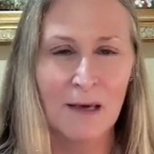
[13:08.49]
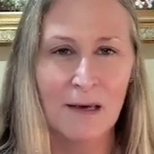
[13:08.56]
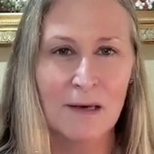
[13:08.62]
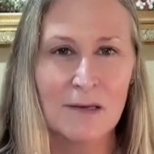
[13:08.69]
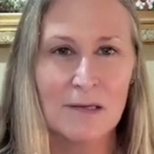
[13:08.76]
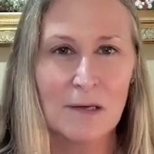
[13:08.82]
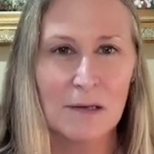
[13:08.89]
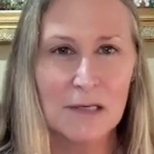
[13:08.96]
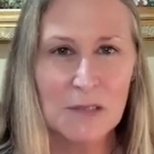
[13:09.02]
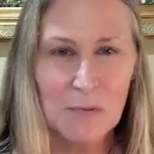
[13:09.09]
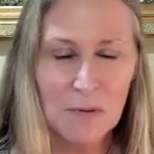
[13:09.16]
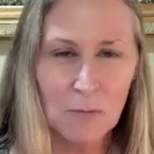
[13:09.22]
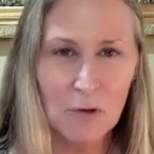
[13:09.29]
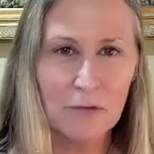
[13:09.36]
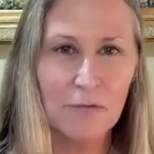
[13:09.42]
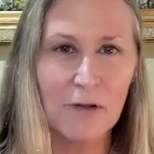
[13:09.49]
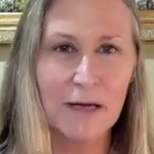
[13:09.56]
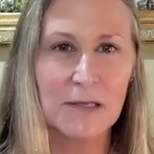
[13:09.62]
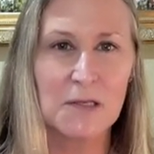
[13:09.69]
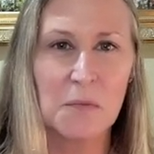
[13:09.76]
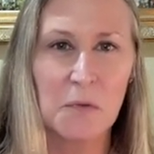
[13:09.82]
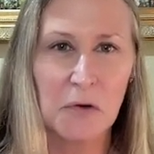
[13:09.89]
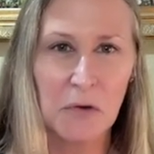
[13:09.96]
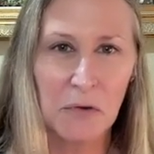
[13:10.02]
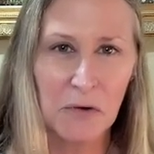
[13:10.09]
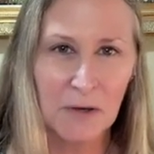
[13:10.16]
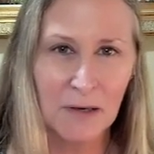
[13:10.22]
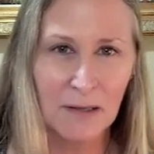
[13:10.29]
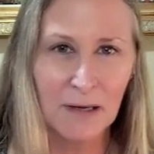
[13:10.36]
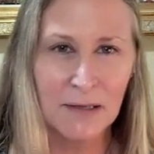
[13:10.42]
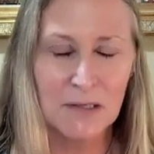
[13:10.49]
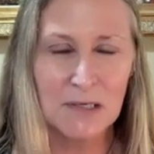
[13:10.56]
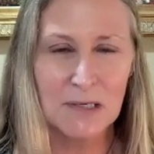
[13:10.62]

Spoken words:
So let's be more flexible and let's